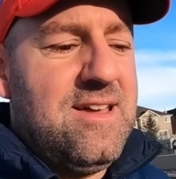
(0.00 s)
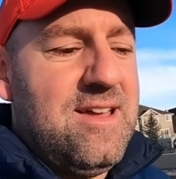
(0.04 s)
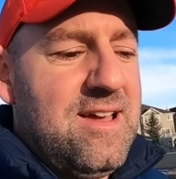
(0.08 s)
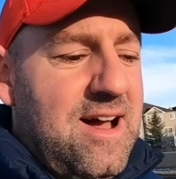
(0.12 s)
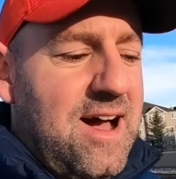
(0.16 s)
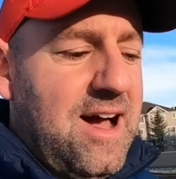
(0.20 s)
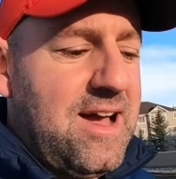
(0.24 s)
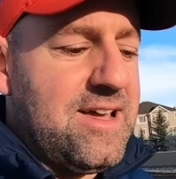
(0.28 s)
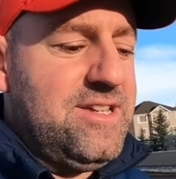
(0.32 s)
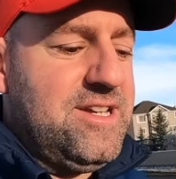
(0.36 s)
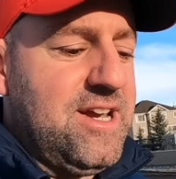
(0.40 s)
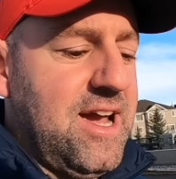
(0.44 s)

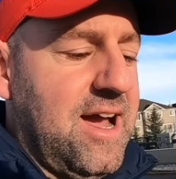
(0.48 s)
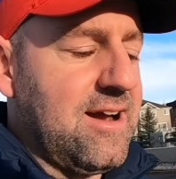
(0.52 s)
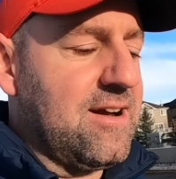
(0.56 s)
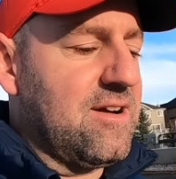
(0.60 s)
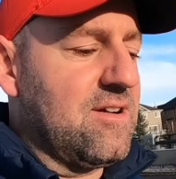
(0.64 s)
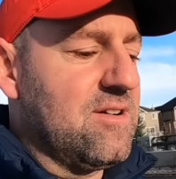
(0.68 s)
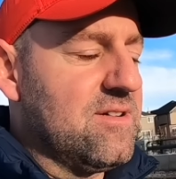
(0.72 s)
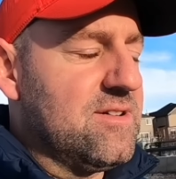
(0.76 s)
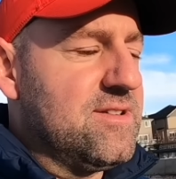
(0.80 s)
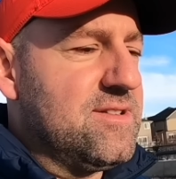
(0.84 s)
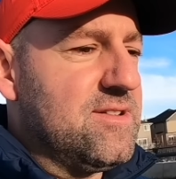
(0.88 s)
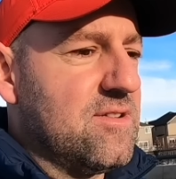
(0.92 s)

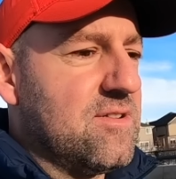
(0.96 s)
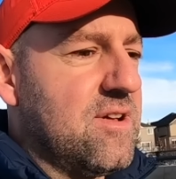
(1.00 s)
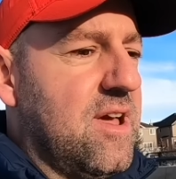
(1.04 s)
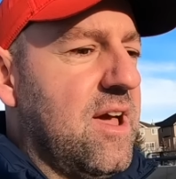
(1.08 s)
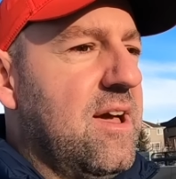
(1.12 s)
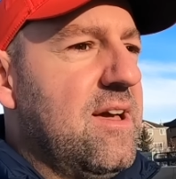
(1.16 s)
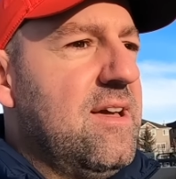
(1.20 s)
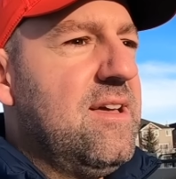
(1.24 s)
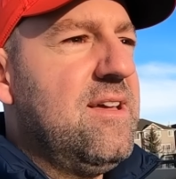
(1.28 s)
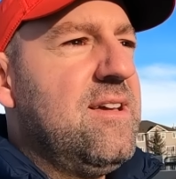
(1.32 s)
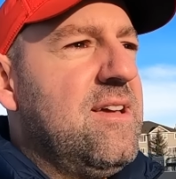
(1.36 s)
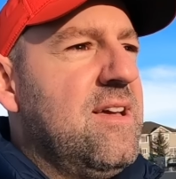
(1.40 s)
Hijackers,
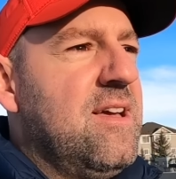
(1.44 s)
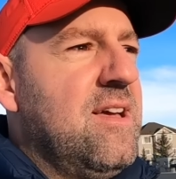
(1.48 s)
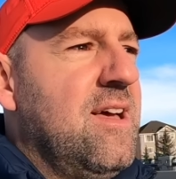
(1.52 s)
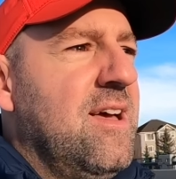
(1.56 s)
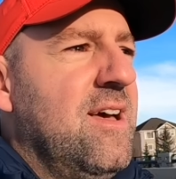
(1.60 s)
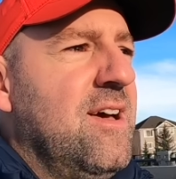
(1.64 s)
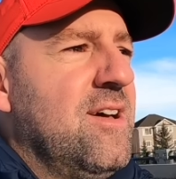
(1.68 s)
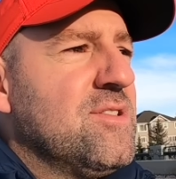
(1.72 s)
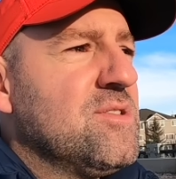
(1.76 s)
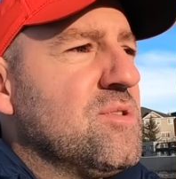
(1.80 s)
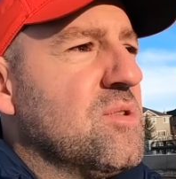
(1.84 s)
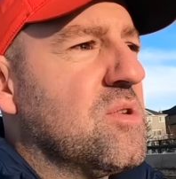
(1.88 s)
okay?
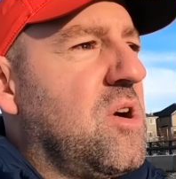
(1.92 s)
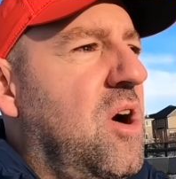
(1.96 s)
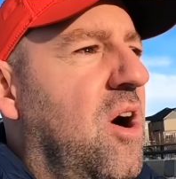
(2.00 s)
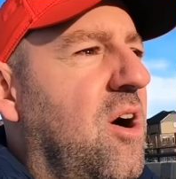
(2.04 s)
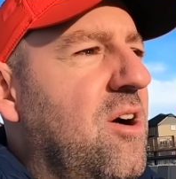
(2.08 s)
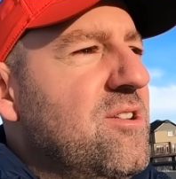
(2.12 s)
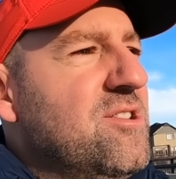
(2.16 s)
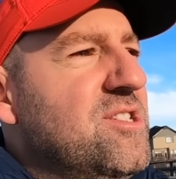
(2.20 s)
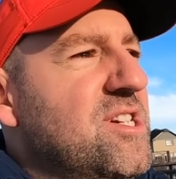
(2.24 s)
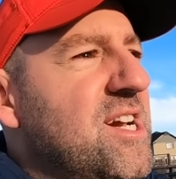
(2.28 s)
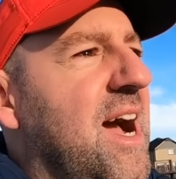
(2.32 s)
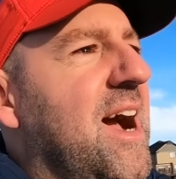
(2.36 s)
So
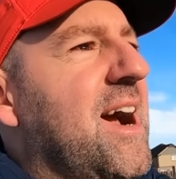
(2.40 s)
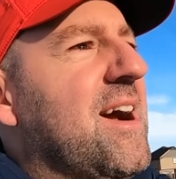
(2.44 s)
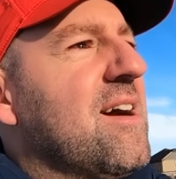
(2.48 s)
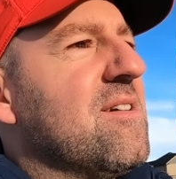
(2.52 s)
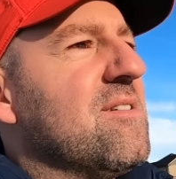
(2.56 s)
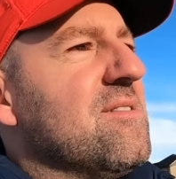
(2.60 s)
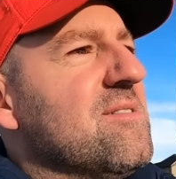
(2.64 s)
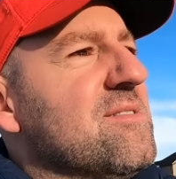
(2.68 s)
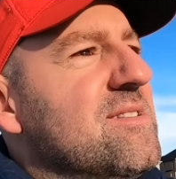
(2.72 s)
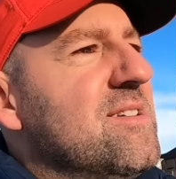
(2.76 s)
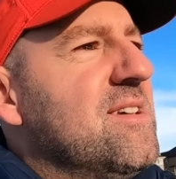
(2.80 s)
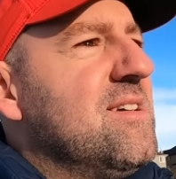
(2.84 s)

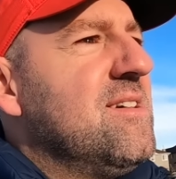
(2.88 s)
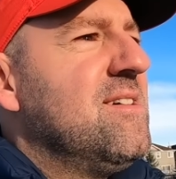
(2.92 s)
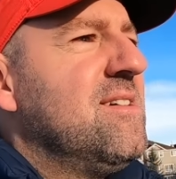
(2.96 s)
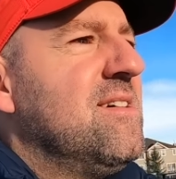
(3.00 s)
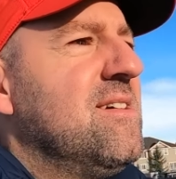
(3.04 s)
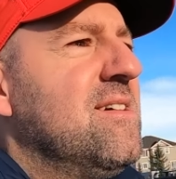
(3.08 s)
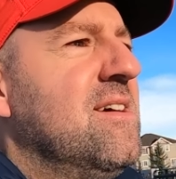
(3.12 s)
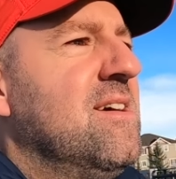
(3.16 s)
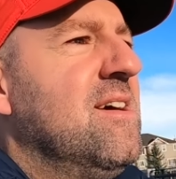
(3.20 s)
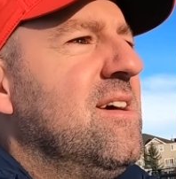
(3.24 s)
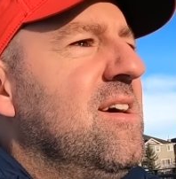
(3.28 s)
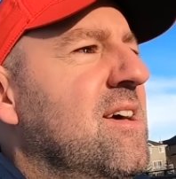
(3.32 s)
carjackers.
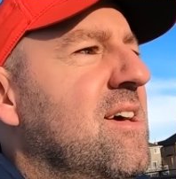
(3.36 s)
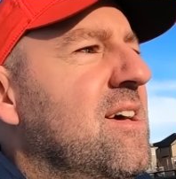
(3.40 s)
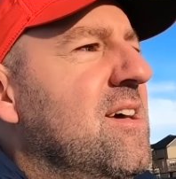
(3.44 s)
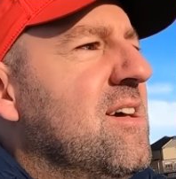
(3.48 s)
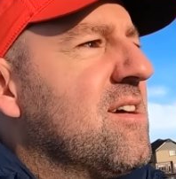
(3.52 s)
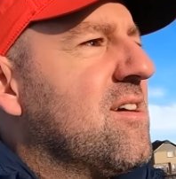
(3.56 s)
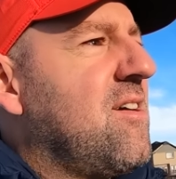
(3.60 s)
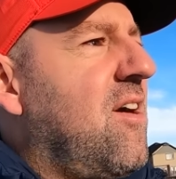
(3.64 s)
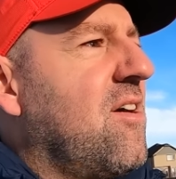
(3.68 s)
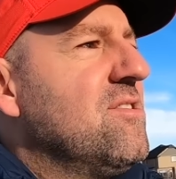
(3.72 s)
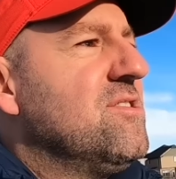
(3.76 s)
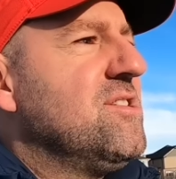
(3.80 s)

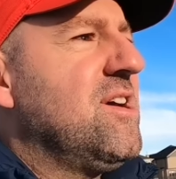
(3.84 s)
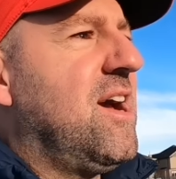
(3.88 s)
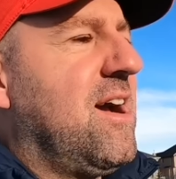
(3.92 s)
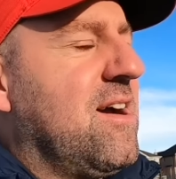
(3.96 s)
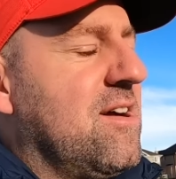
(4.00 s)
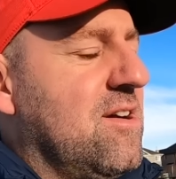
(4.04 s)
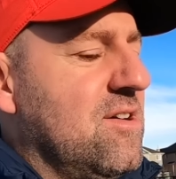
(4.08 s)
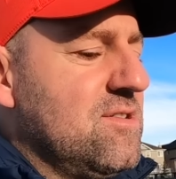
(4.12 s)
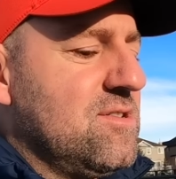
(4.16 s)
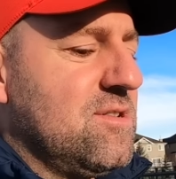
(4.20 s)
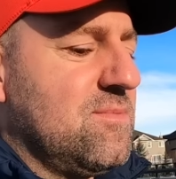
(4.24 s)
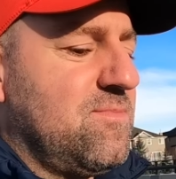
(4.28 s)

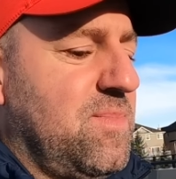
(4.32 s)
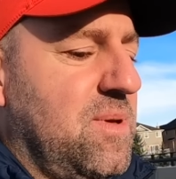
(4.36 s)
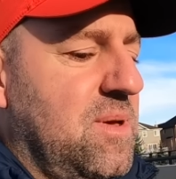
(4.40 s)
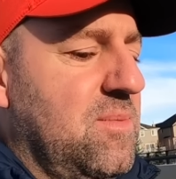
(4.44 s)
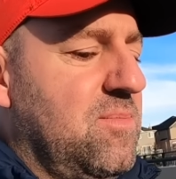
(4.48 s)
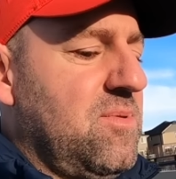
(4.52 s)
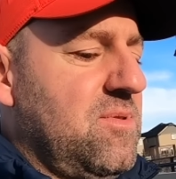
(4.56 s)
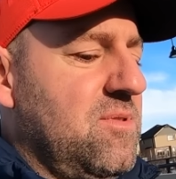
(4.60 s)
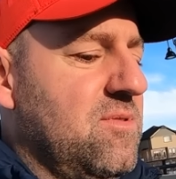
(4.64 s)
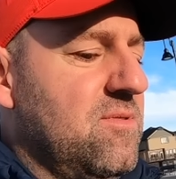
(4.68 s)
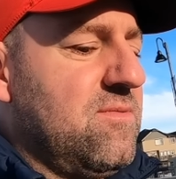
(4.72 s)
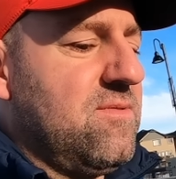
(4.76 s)
Carjackers are
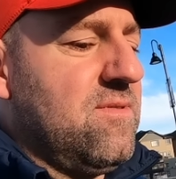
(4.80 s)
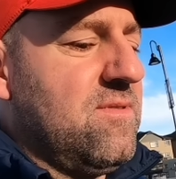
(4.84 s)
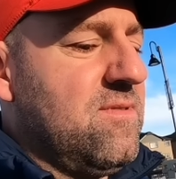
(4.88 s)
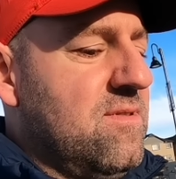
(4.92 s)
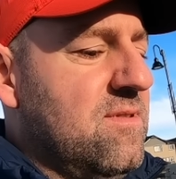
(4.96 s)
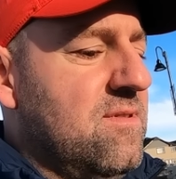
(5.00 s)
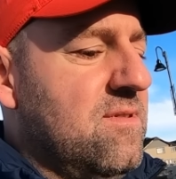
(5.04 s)
people who